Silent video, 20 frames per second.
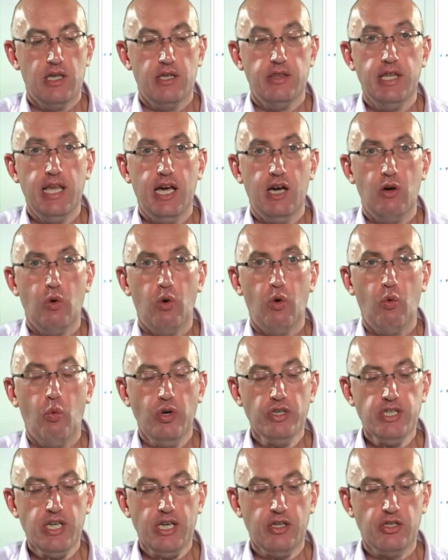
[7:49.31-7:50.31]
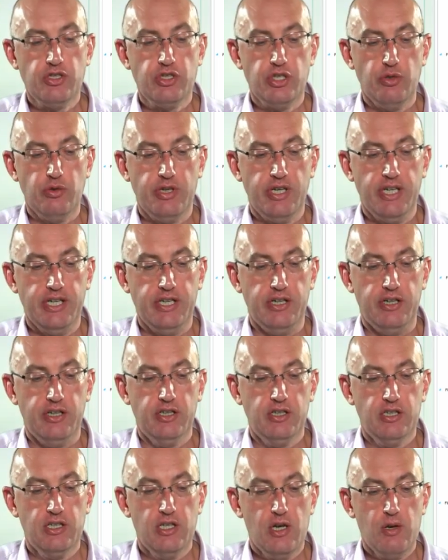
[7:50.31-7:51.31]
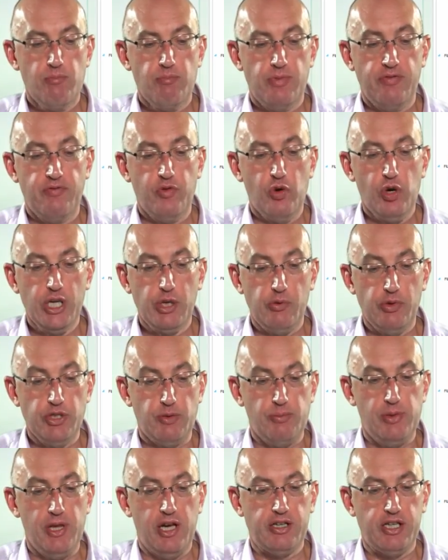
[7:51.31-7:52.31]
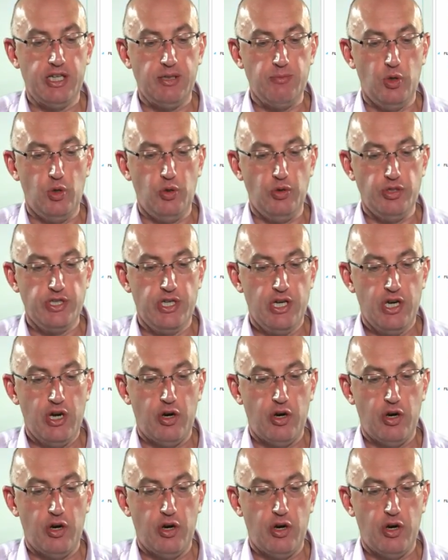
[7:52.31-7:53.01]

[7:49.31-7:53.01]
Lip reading: Now, what I could do here, before I go into blocking mode